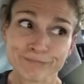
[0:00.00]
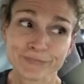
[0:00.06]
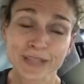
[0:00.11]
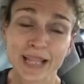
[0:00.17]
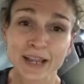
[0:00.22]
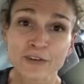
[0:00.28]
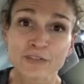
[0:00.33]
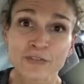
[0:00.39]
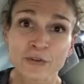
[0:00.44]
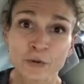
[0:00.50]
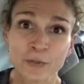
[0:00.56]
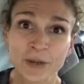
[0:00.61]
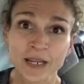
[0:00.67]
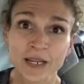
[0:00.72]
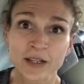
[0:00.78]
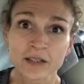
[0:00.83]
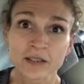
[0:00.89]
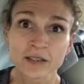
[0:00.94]
Like, for
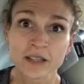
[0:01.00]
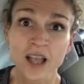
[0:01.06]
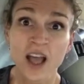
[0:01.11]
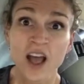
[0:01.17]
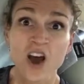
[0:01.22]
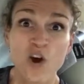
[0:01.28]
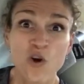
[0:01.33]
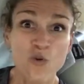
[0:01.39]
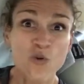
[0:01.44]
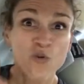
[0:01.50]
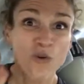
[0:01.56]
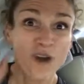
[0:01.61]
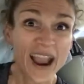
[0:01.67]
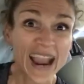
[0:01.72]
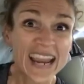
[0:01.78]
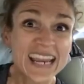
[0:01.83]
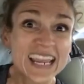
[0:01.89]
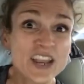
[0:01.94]
real.
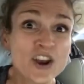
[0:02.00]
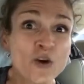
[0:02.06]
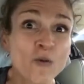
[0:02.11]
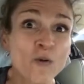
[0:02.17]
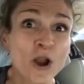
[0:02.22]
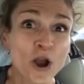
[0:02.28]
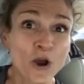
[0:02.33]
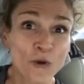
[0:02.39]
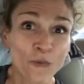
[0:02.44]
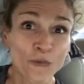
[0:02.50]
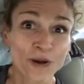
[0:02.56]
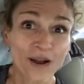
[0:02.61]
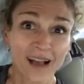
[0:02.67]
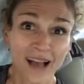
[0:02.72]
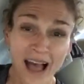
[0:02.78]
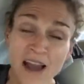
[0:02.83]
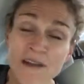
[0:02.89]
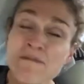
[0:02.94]
Right in a row.
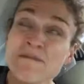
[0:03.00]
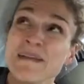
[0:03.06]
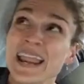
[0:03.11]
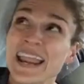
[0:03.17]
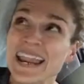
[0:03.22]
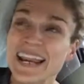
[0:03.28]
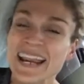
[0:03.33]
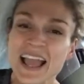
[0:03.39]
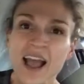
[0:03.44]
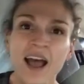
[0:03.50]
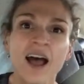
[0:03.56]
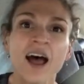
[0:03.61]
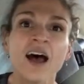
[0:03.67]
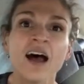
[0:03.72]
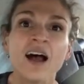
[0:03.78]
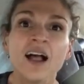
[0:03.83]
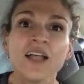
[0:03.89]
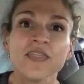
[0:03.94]
I mean,
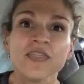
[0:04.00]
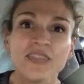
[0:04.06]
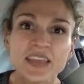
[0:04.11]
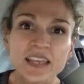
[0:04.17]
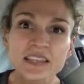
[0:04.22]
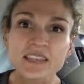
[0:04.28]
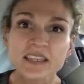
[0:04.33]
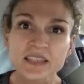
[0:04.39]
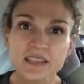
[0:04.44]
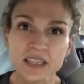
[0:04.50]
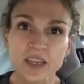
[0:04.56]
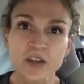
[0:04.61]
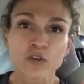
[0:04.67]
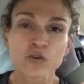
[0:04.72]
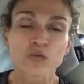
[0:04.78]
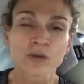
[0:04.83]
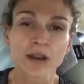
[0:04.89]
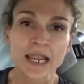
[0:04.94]
this is a
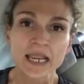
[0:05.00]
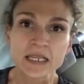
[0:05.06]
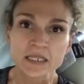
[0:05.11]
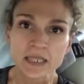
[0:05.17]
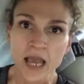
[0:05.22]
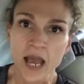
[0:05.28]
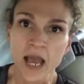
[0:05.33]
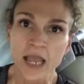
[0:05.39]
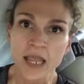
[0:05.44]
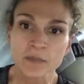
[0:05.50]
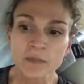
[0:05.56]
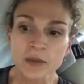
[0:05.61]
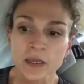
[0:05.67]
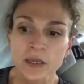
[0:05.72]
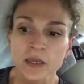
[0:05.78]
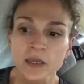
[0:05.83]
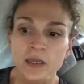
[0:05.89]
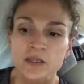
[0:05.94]
great time
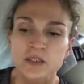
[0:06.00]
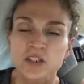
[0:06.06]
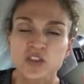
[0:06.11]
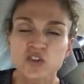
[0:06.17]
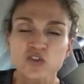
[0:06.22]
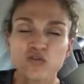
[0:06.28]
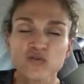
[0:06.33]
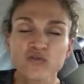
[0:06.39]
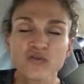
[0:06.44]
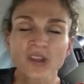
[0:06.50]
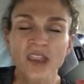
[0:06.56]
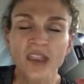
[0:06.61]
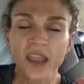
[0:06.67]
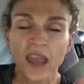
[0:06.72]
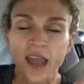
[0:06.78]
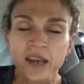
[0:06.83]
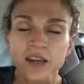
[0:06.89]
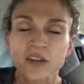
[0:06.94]
to
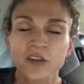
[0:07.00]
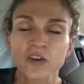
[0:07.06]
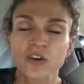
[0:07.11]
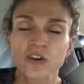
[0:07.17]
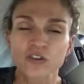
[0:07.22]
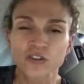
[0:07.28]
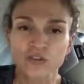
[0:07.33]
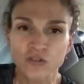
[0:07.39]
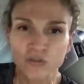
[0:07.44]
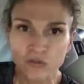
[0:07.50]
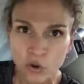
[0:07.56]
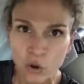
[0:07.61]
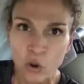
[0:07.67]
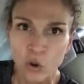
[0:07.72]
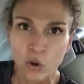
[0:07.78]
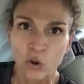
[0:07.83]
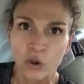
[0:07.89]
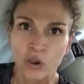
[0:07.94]
get
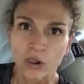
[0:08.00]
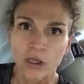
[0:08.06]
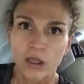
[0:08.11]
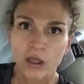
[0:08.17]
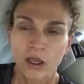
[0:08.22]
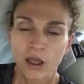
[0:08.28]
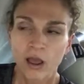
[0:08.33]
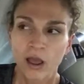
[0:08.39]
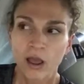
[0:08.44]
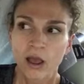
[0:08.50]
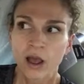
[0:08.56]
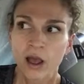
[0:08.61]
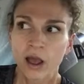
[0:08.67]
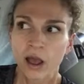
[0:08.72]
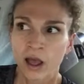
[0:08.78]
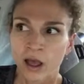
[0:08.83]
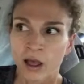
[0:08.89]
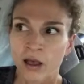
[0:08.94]
control
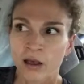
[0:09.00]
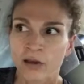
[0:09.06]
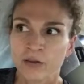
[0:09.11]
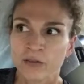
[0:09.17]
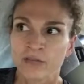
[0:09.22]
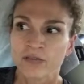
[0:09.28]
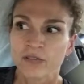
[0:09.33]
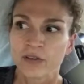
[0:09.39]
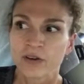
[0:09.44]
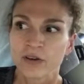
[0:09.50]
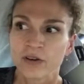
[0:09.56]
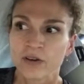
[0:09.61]
of